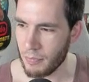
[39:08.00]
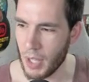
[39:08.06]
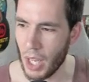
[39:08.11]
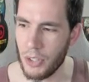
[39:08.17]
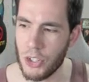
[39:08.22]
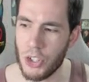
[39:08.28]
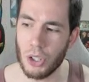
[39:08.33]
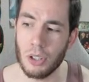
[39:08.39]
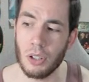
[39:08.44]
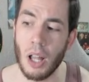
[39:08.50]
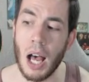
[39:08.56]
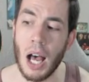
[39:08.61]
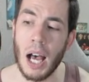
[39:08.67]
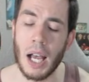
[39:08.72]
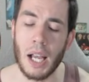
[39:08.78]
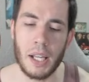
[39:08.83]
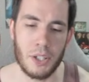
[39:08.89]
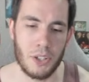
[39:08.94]

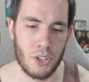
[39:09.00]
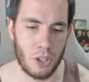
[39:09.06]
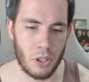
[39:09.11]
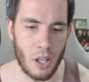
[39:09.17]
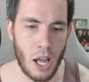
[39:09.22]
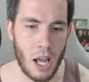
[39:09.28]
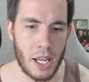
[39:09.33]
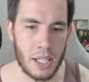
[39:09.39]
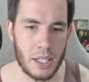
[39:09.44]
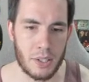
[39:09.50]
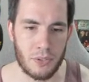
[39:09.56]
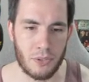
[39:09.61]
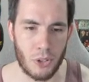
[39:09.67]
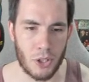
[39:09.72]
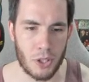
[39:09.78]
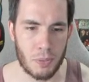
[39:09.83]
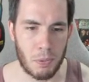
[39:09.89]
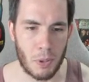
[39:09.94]
July. July is
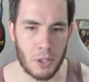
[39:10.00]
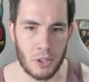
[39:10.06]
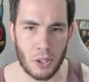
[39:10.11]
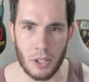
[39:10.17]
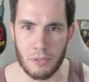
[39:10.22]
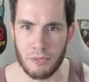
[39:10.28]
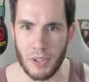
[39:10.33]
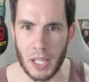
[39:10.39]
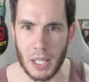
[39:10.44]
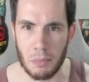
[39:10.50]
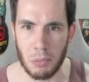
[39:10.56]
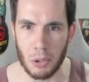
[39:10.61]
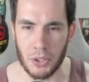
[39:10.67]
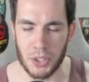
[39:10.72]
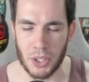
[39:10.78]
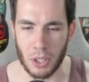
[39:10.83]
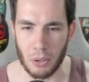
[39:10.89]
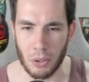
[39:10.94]
first print on Fable.
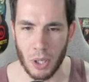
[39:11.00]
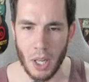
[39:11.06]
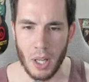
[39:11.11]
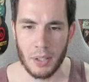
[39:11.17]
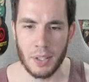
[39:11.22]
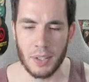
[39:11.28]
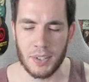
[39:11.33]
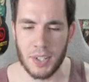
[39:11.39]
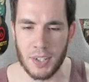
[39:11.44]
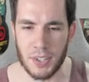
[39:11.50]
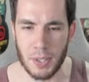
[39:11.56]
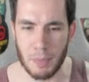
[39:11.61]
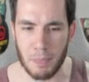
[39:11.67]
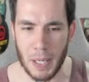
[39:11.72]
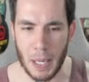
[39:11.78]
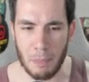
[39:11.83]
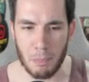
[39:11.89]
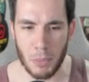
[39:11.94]
Fair so warning. this is
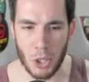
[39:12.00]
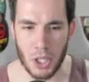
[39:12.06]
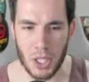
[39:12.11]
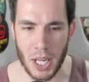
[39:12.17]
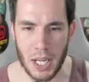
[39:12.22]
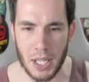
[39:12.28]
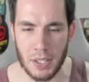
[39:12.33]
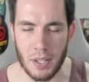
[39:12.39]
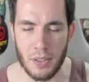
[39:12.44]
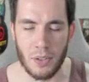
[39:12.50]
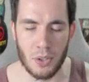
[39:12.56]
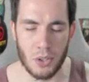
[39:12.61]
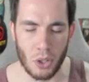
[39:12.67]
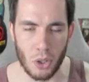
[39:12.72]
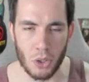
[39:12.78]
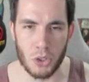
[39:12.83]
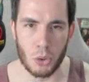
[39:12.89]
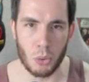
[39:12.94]
September date. There's
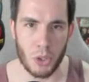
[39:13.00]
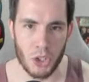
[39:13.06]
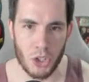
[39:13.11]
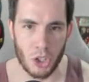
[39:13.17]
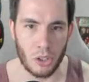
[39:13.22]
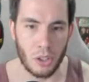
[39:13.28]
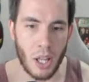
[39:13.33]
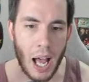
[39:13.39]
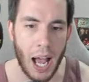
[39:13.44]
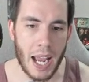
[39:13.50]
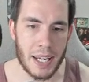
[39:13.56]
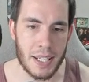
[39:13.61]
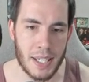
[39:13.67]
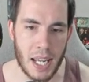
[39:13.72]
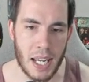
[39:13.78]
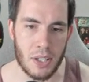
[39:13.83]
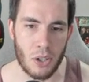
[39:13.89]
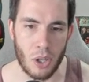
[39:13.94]
also a July
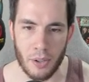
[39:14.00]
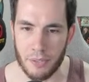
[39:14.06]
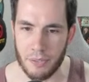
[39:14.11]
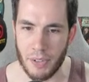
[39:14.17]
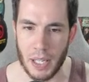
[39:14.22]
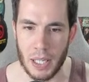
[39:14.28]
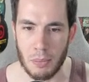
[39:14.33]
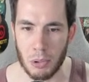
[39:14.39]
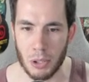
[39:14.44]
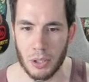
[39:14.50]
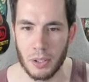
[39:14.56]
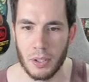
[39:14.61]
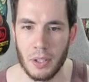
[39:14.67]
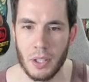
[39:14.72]
date on Fable.